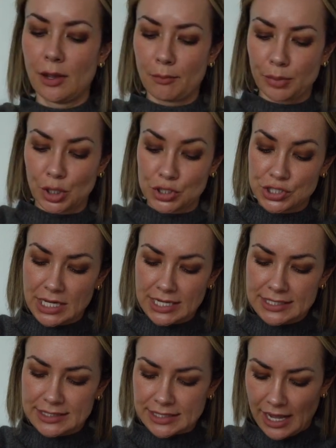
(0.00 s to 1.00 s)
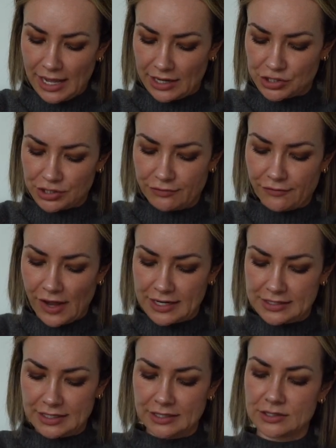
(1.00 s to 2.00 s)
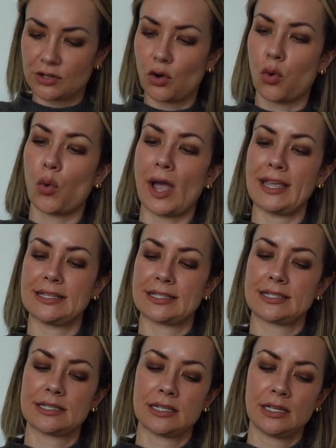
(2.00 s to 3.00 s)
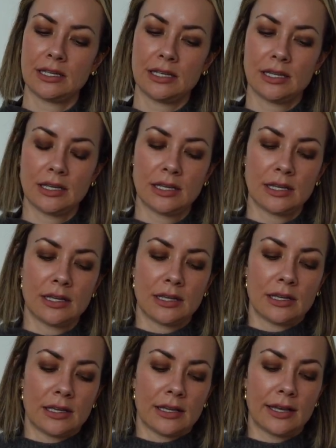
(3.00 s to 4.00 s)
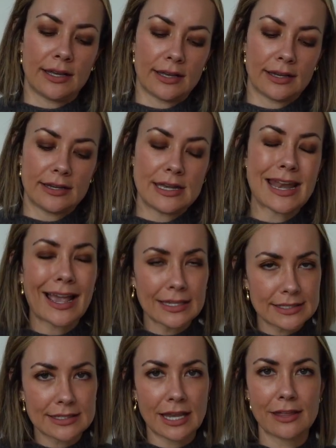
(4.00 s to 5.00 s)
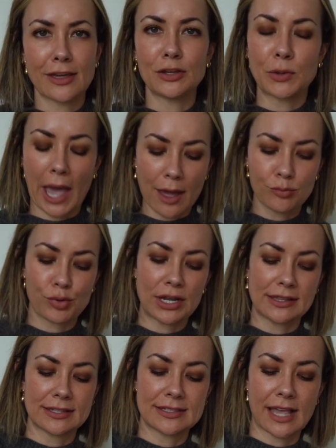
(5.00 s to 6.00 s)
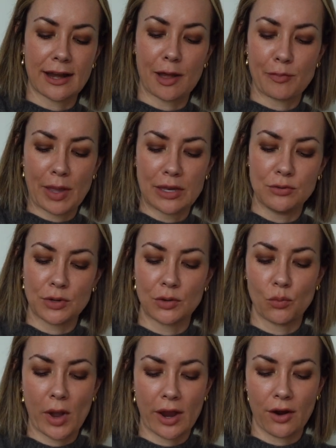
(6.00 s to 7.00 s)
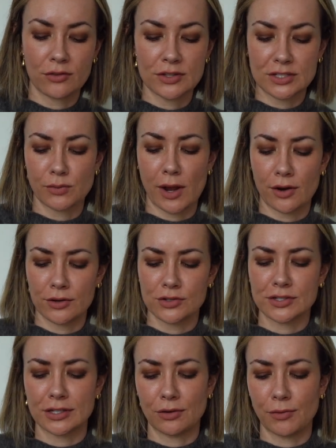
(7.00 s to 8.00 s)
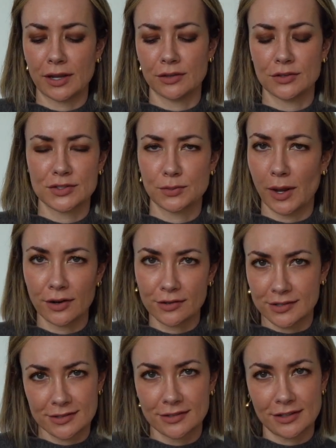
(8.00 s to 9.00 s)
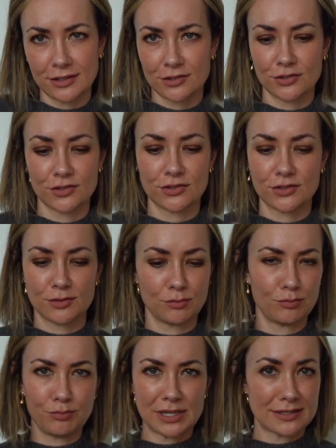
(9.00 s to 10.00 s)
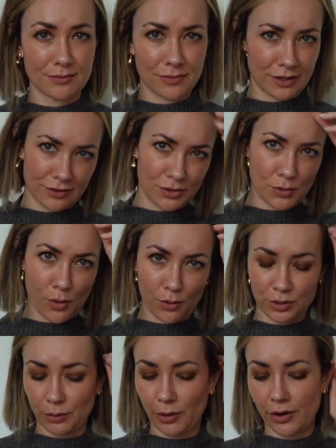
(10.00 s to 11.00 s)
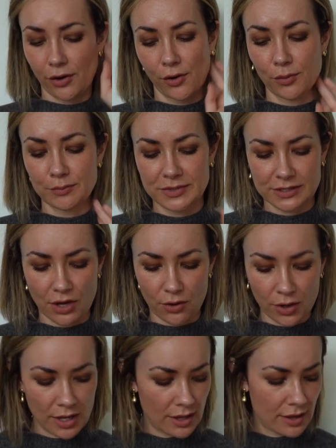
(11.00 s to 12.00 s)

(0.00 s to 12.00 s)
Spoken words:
purchase, I actually find it quite nice that you can break the setup and you can wear the sweater just like a regular sweater. It doesn't need to just be something that you only wear at home. So